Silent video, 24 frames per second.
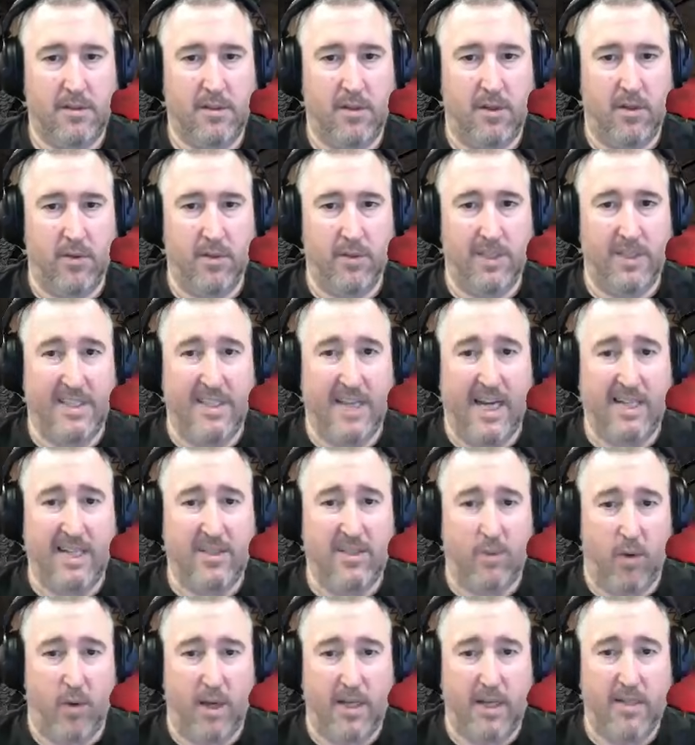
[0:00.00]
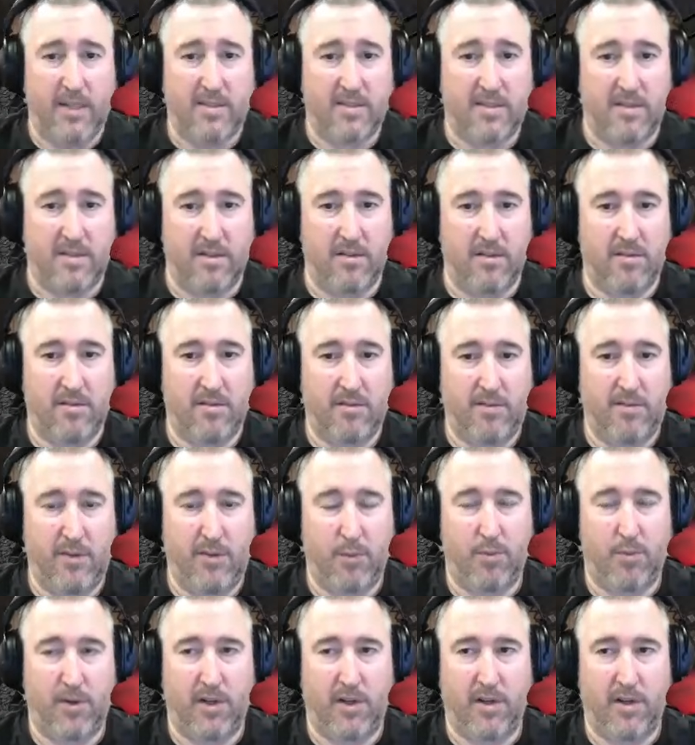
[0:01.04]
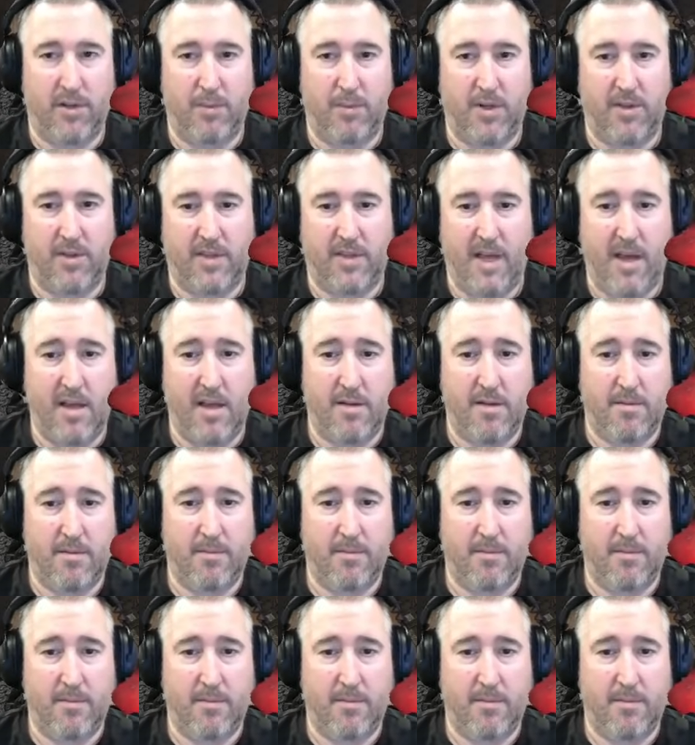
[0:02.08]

Only died twice, so feel pretty good about that.